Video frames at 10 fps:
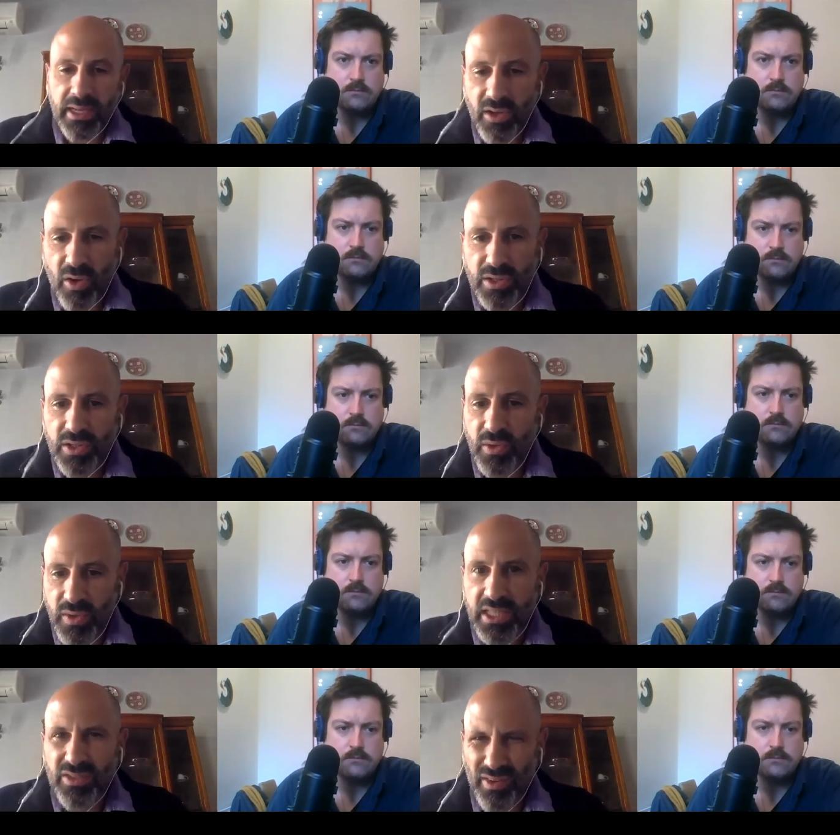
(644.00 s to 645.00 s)
Speaker 1: to haunt you. And
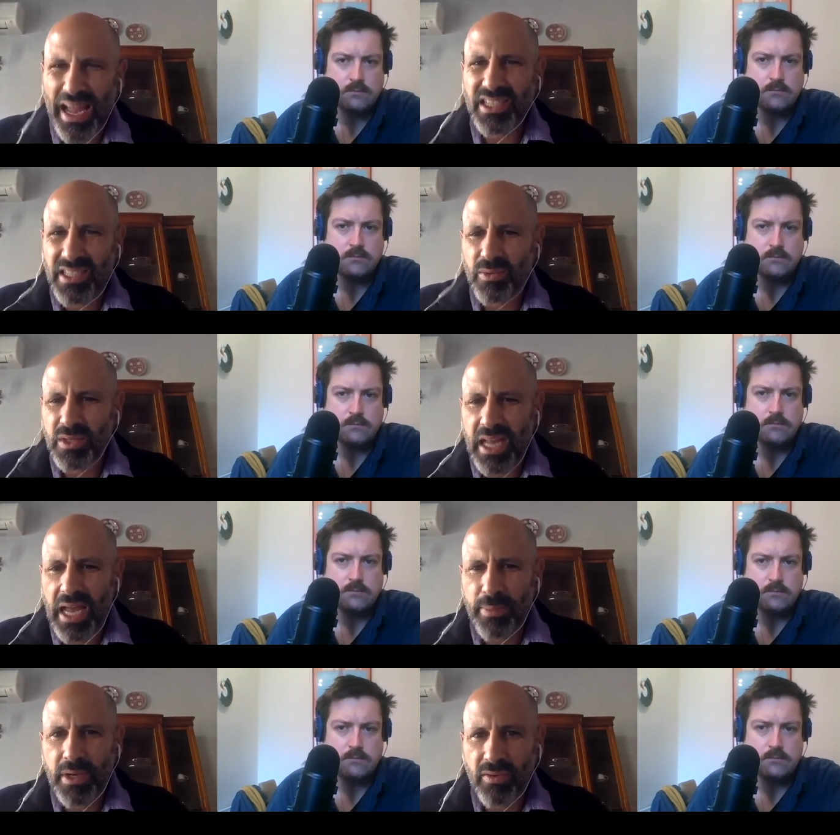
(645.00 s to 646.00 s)
that's actually what's
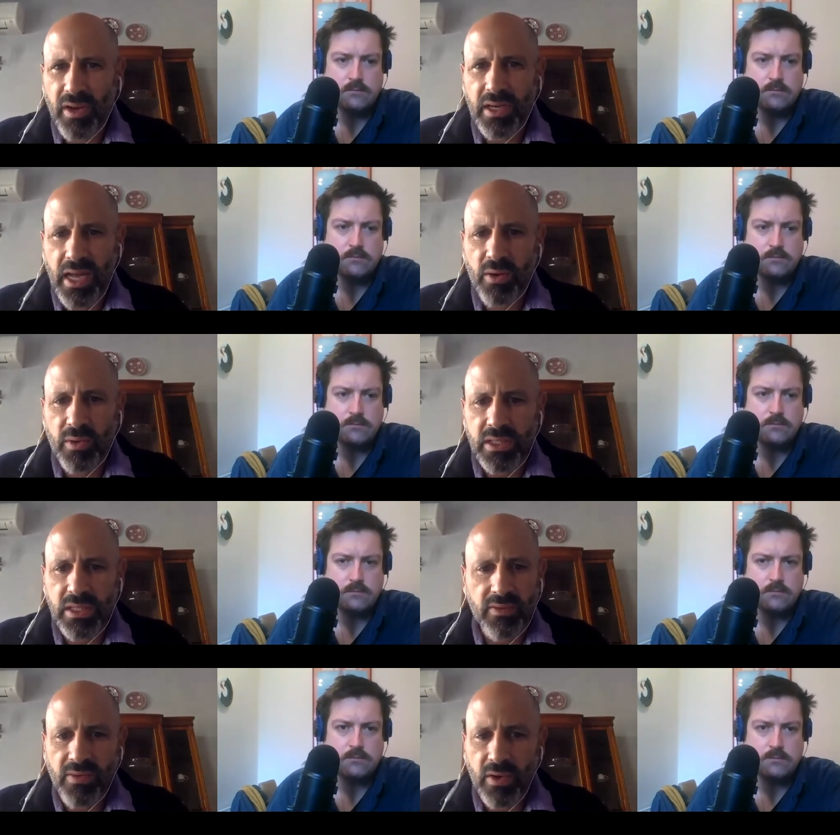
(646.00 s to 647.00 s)
happening right now. We see it
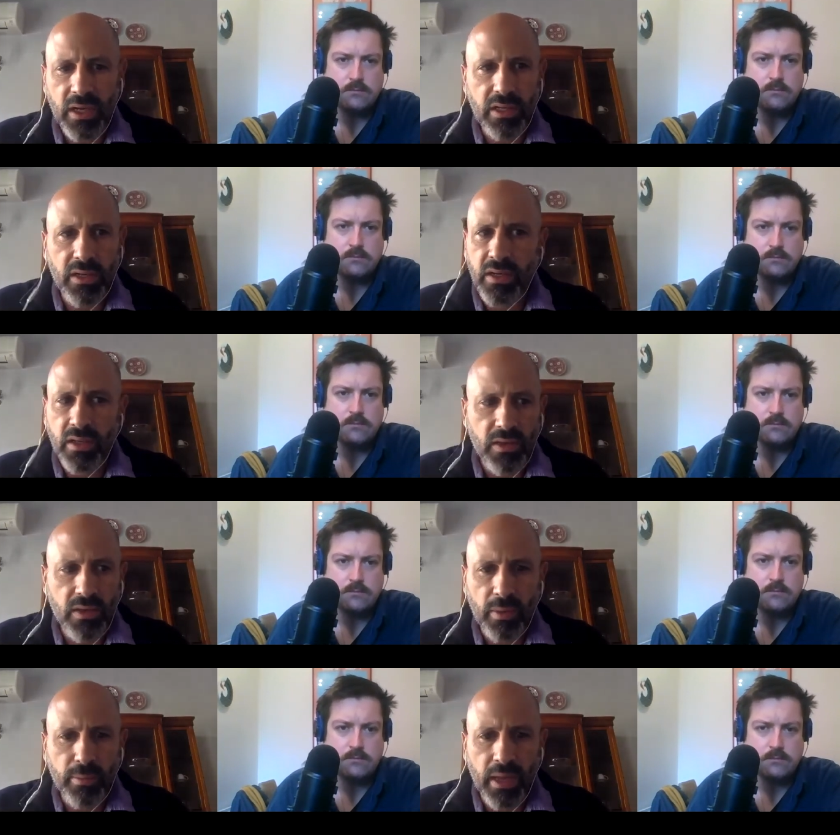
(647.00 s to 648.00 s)
very clearly in the
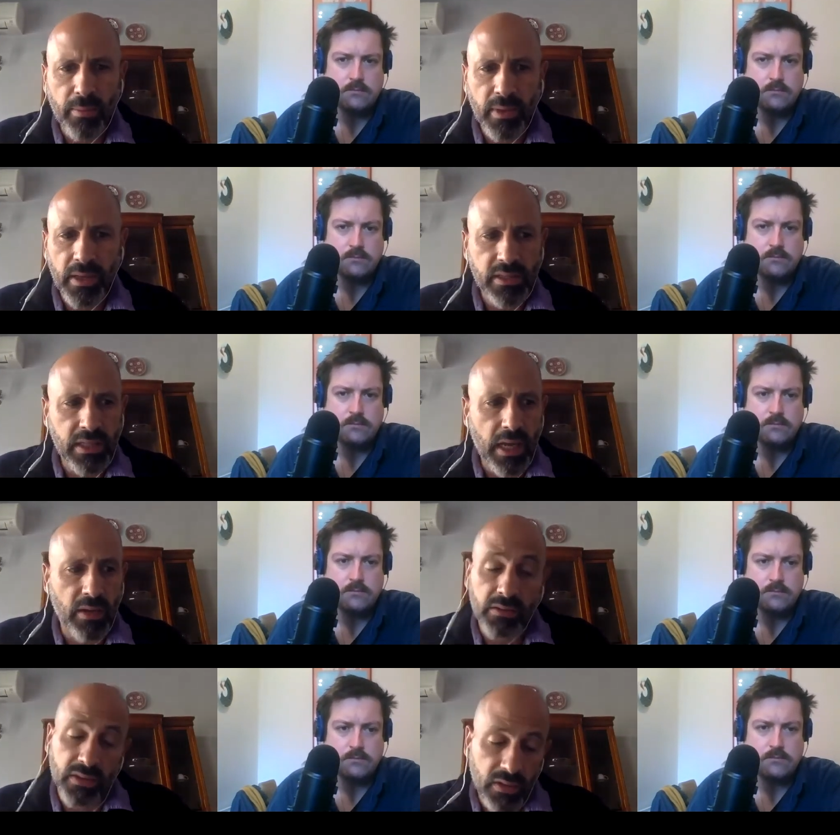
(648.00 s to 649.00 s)
Trump campaigns now,
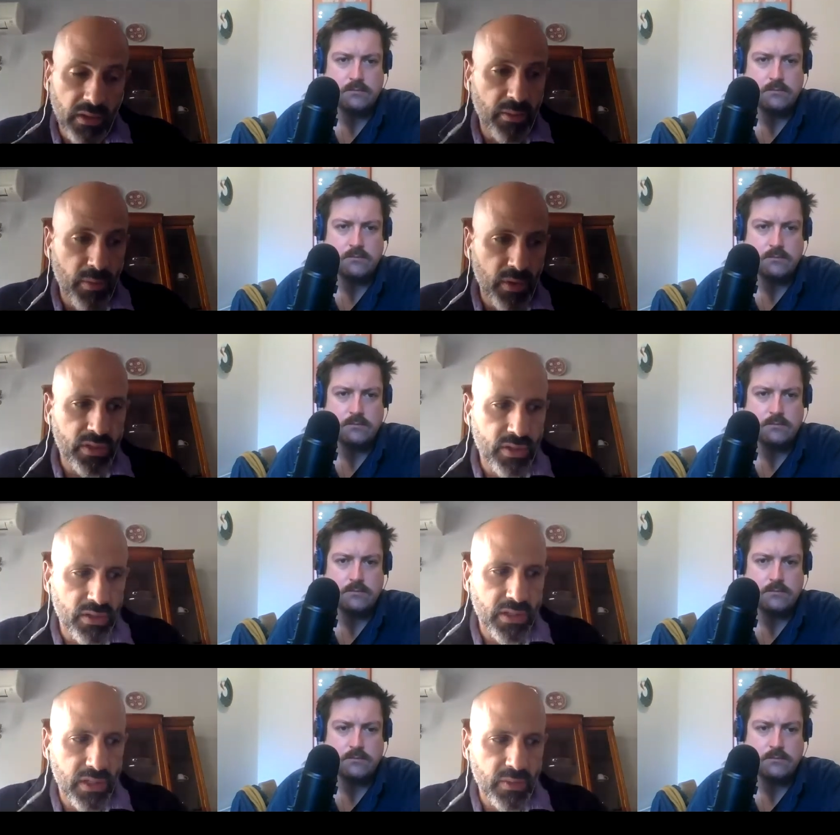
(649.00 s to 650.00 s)
and certainly Boris Johnson
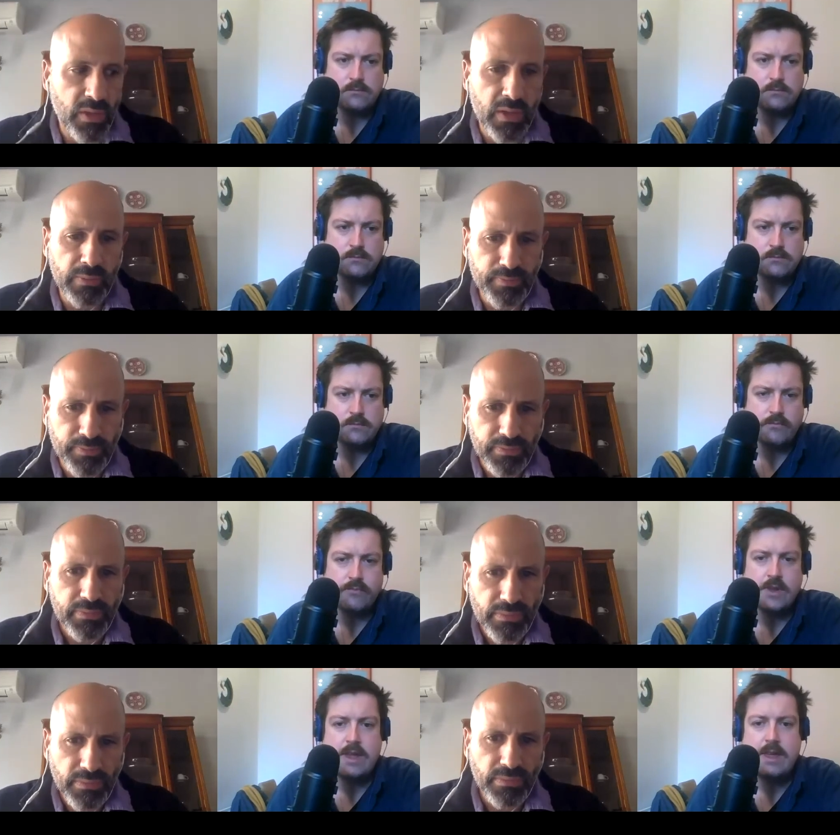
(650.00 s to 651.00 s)
as
Speaker 2: well.
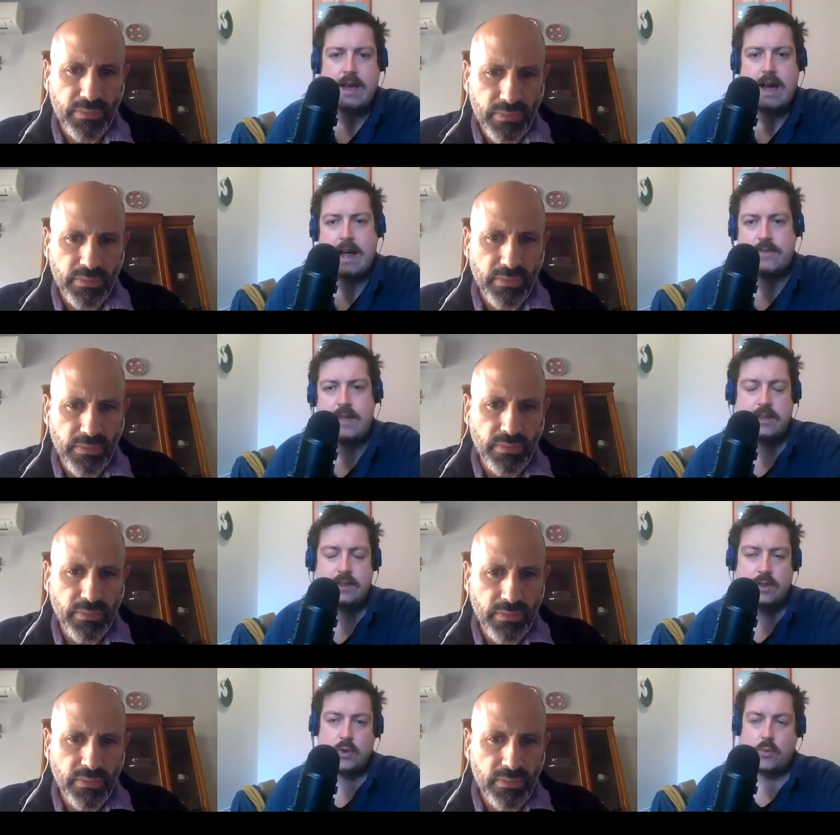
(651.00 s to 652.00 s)
I think
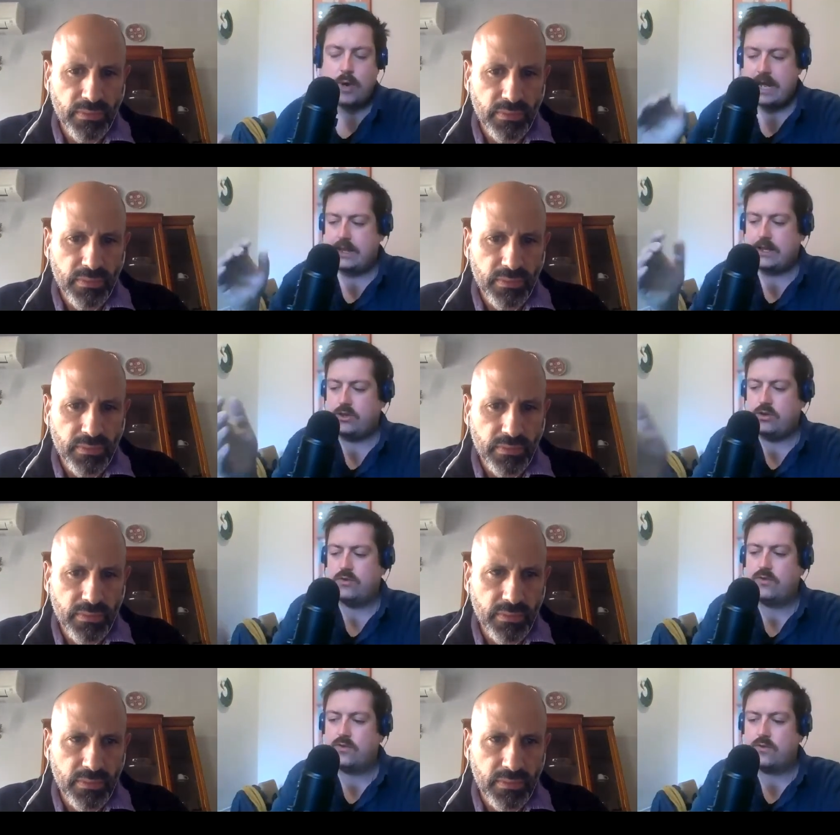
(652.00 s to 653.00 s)
that the way that
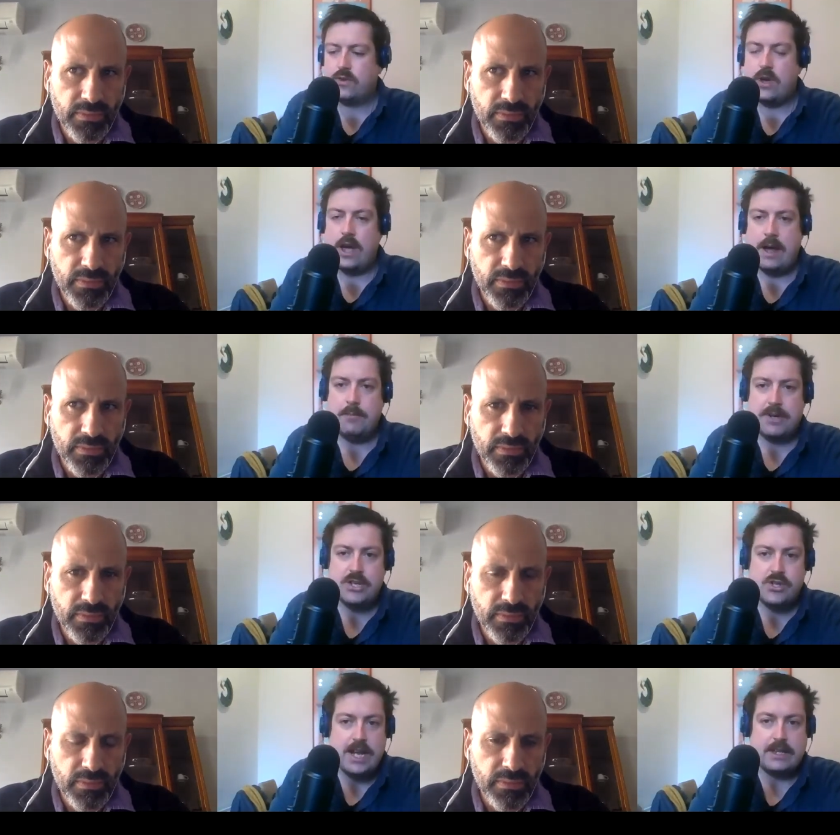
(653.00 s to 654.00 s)
you've um,
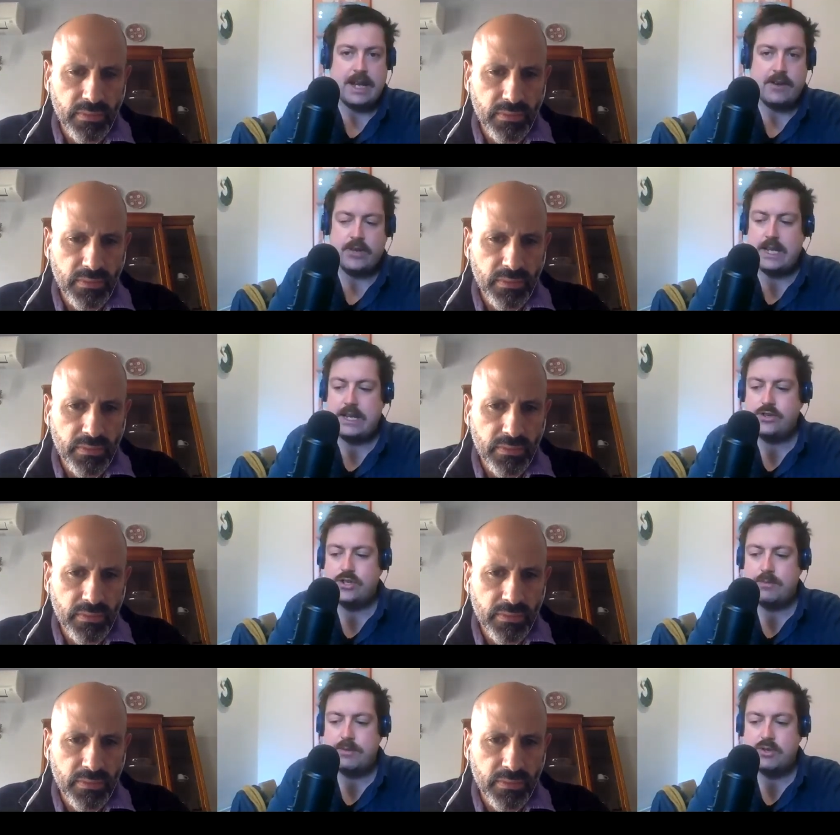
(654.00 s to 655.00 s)
portrayed that
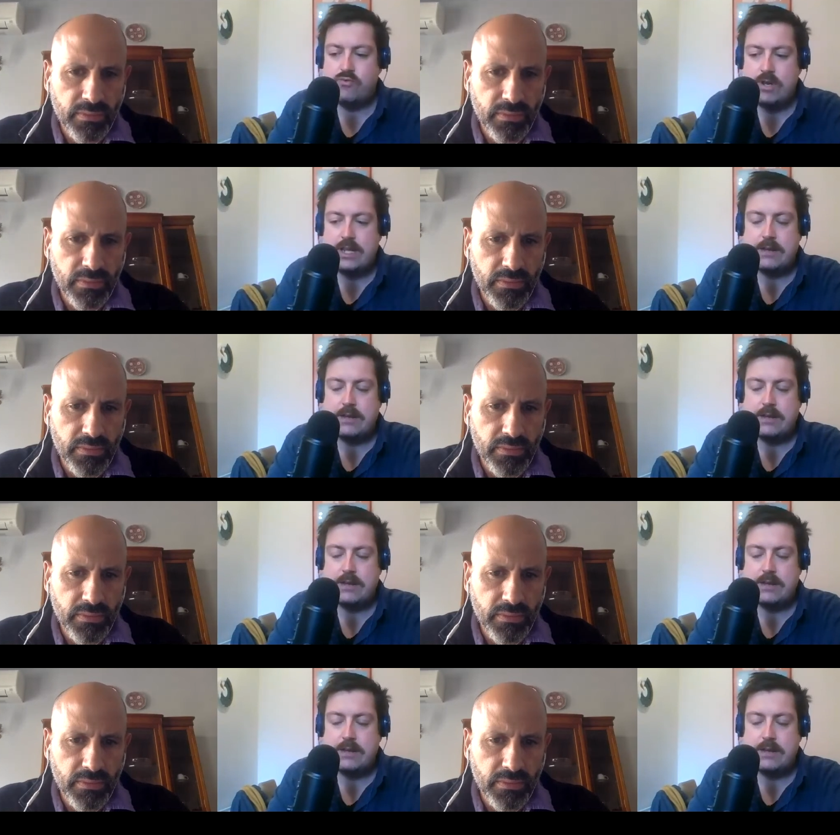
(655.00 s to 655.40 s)
relationship is really